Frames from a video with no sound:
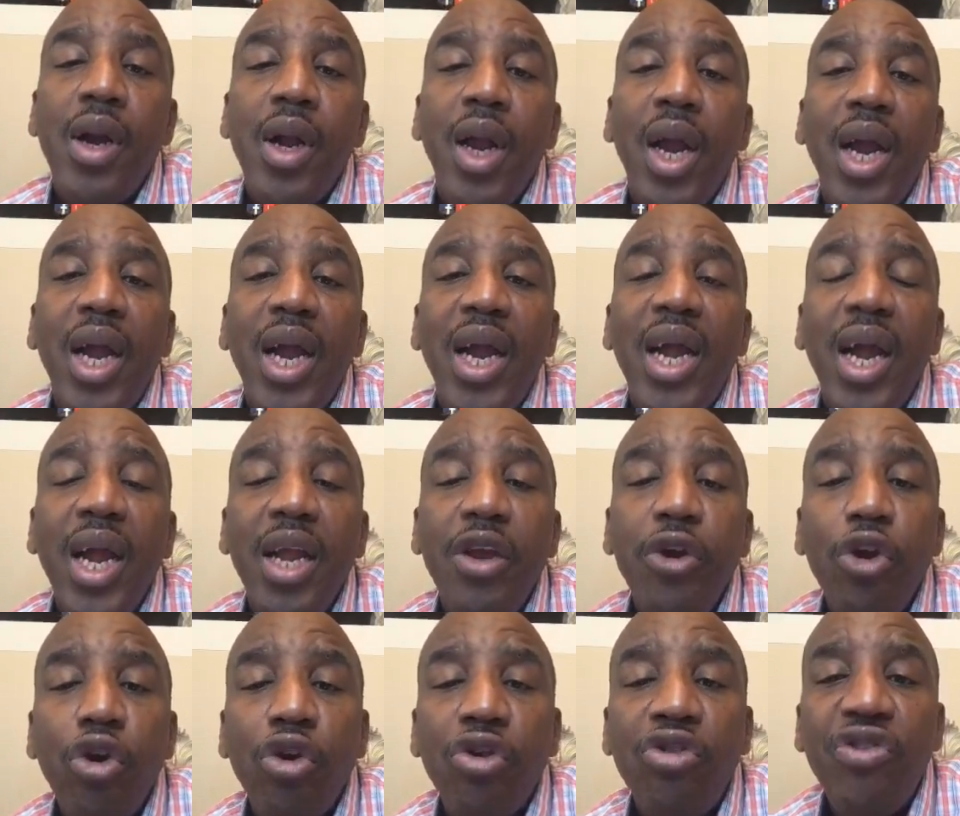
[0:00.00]
And, and,
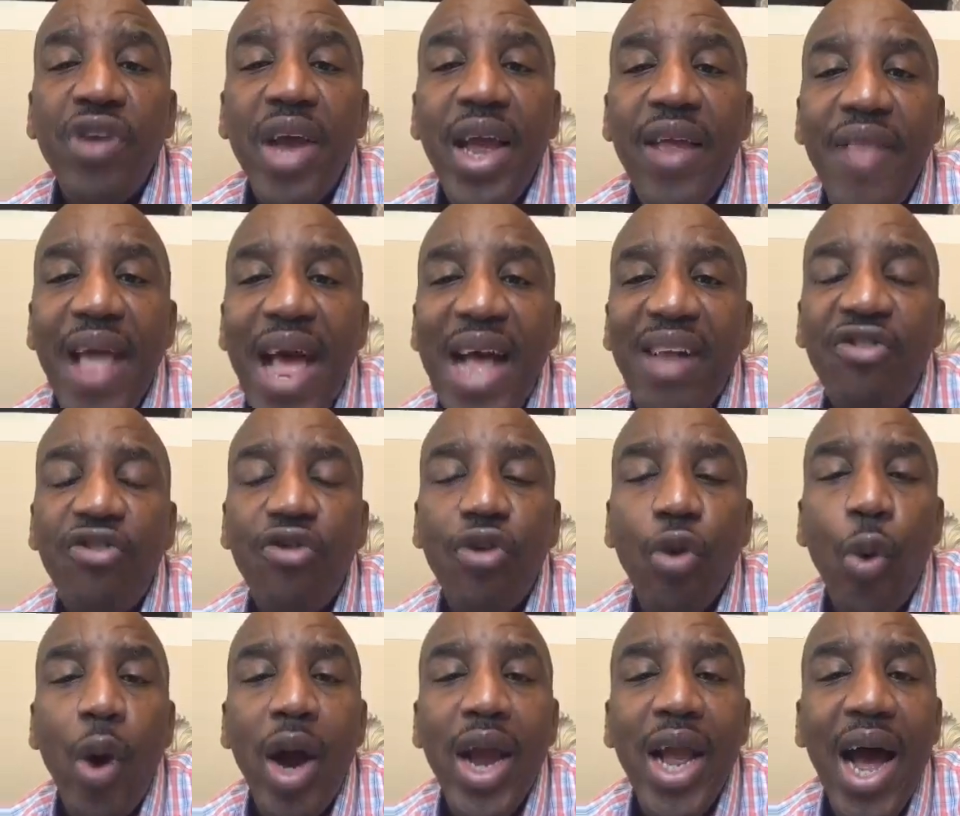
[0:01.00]
you'll say, That's the
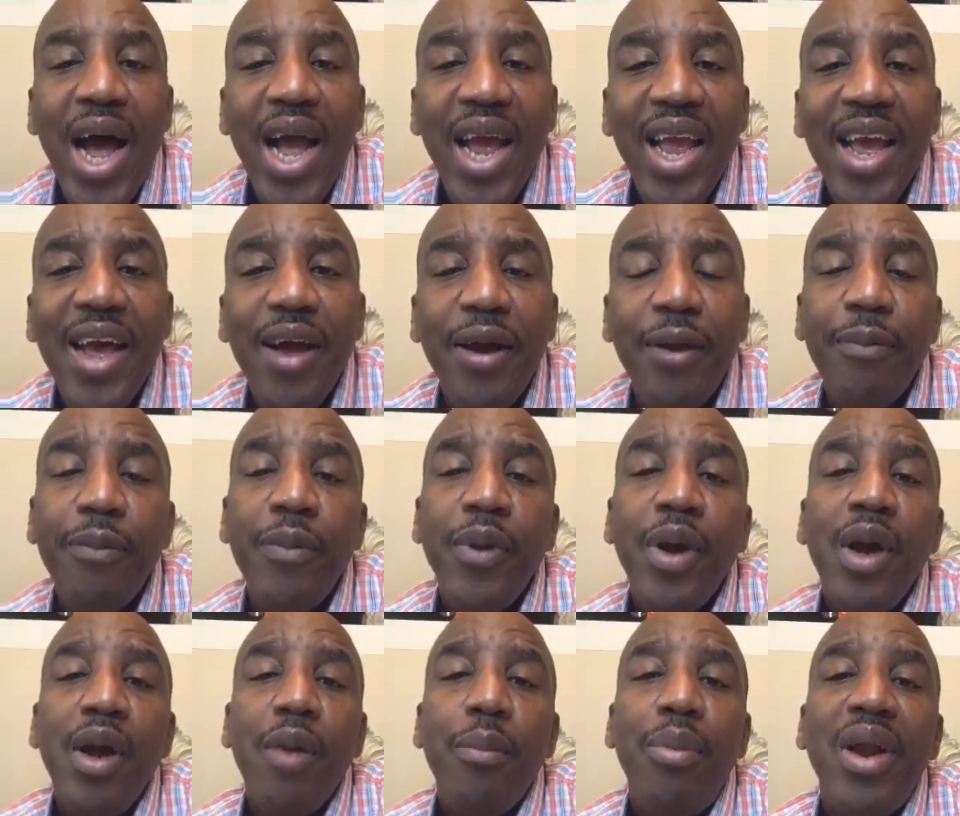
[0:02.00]
way I am,
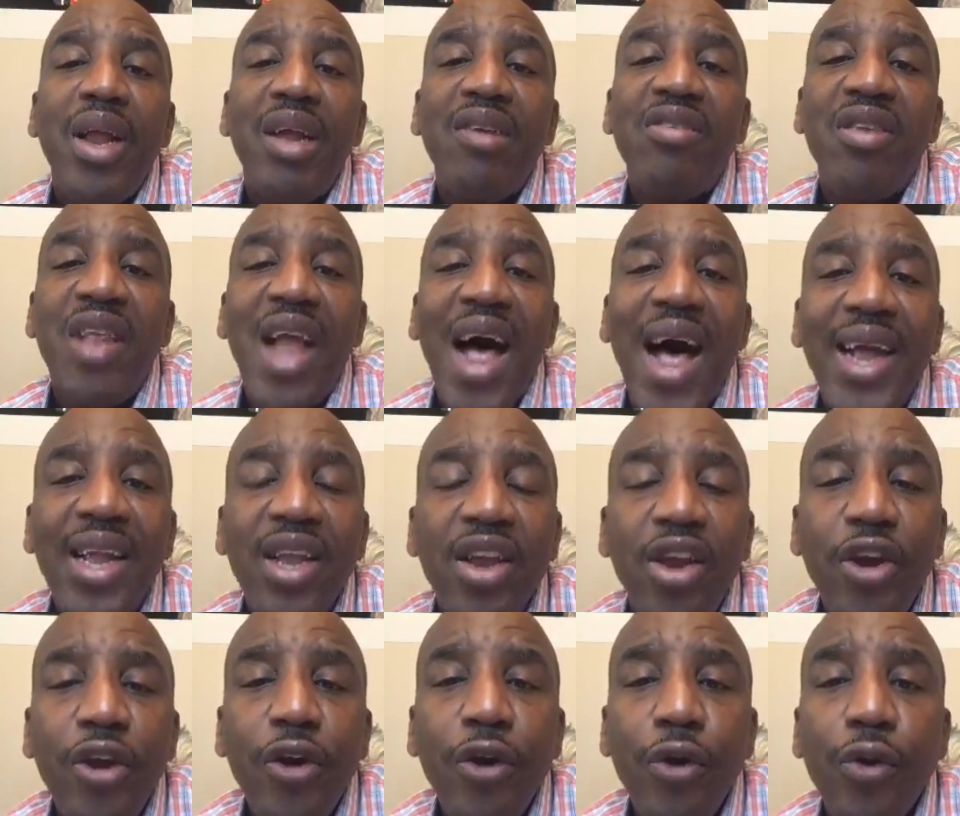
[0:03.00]
but it's not
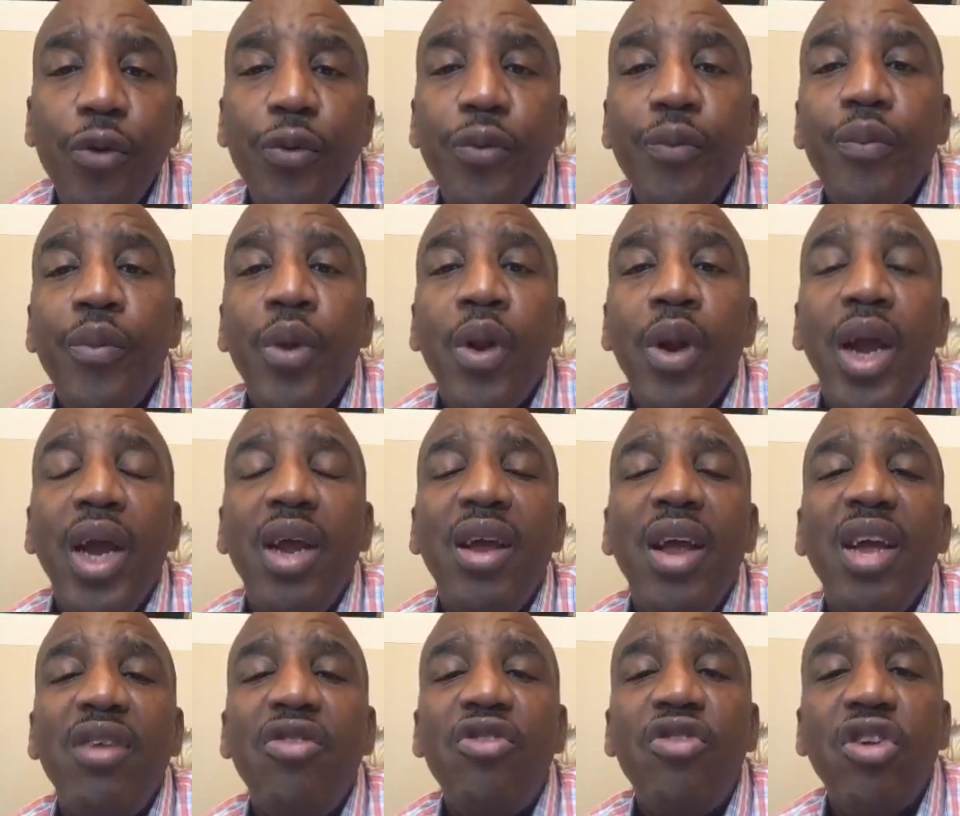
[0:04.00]
you.
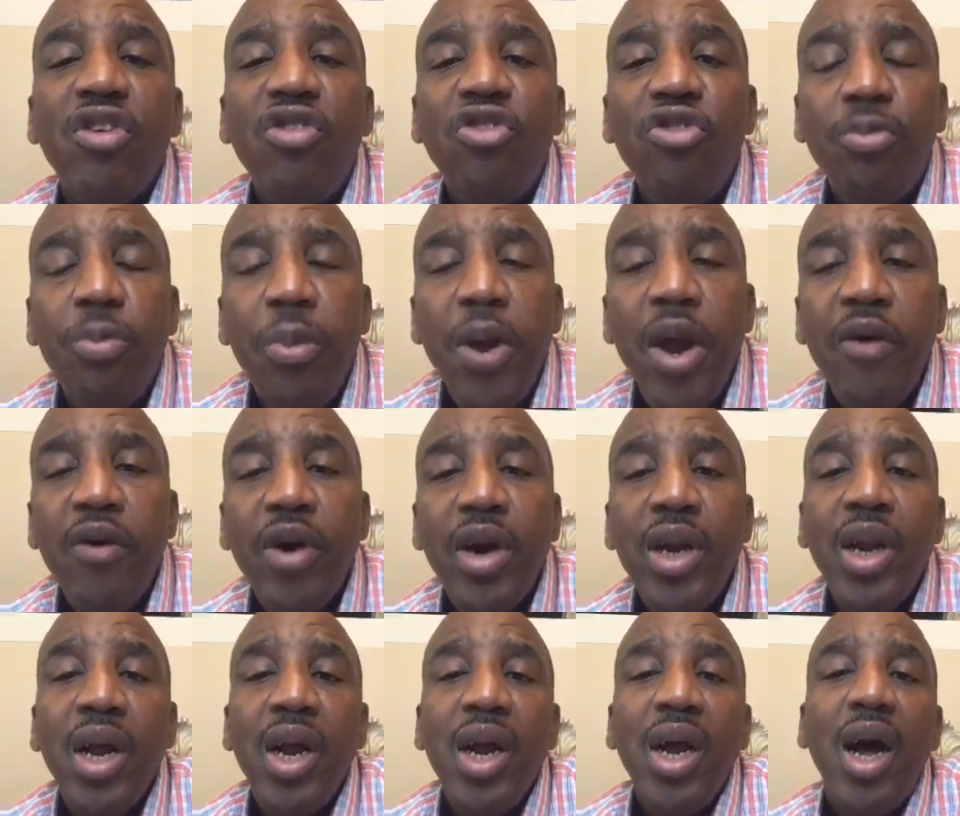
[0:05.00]
it's the
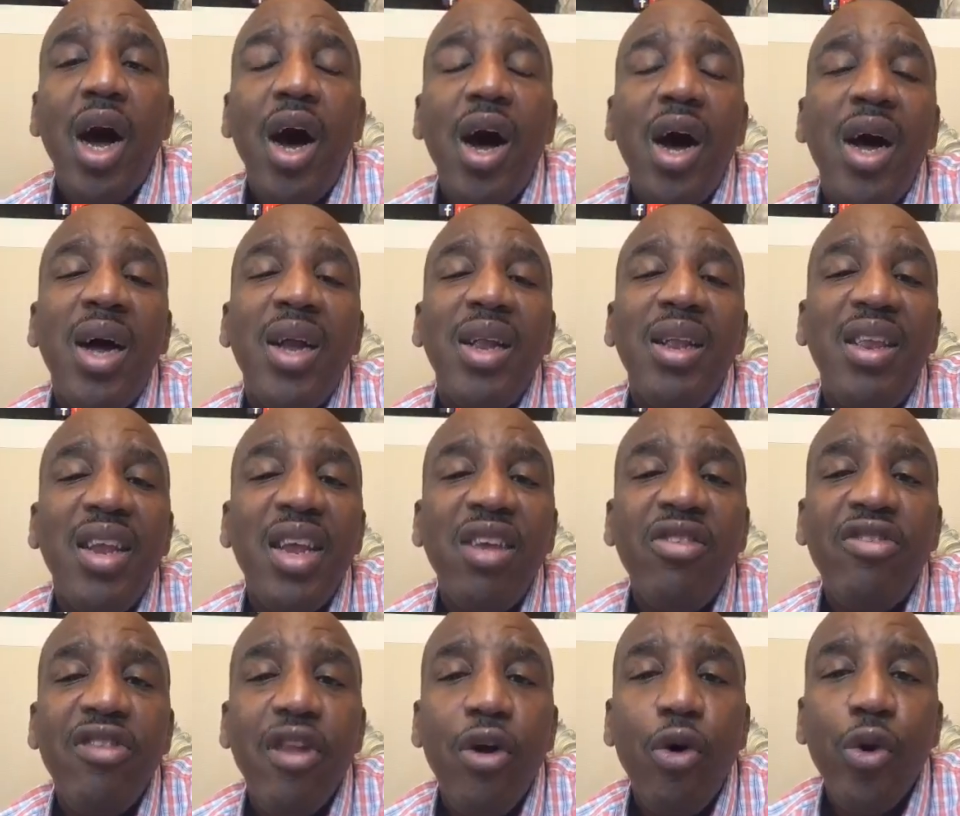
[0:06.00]
spirit uh,
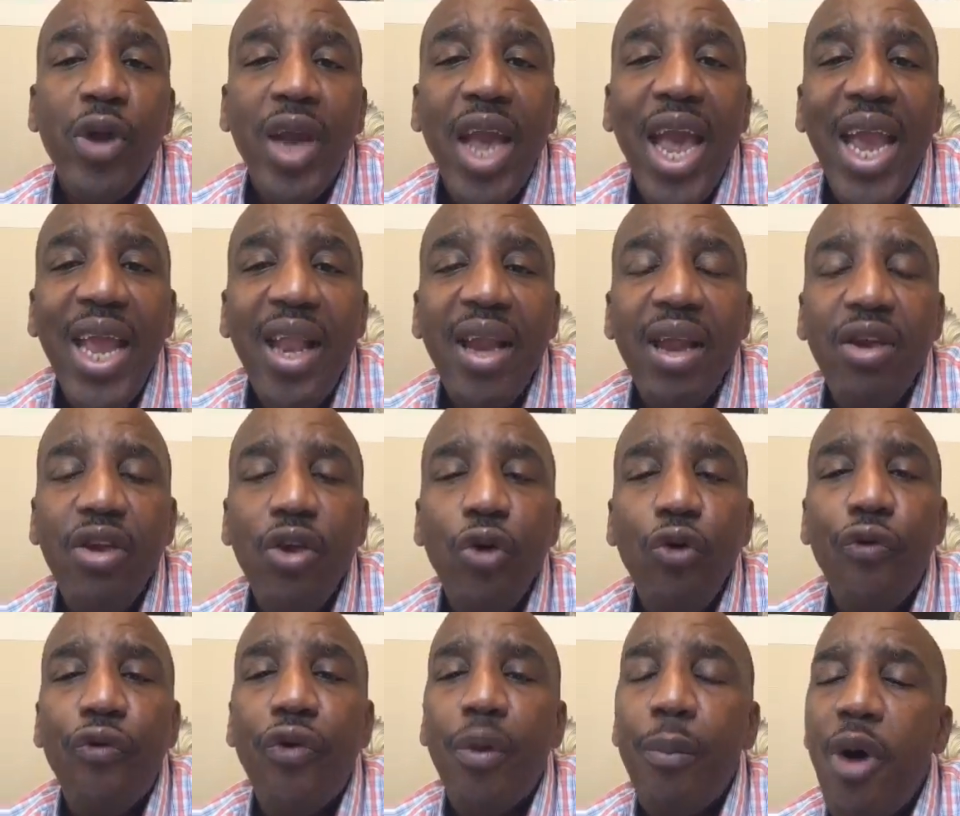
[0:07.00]
dislocating you
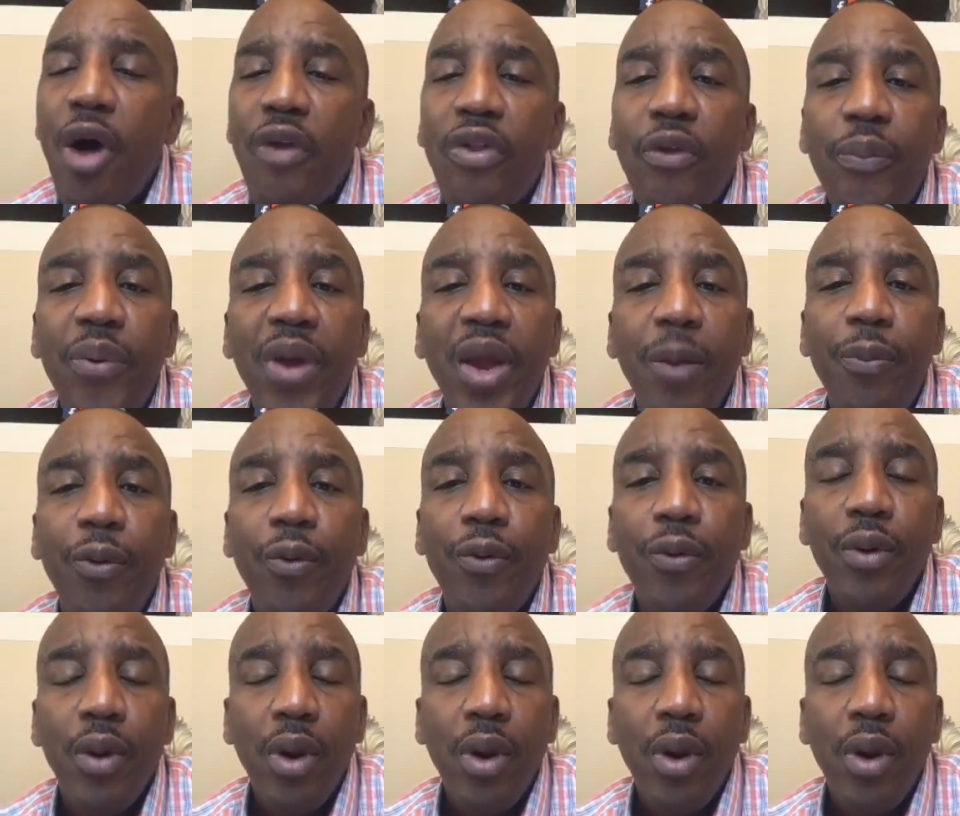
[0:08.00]
from other people.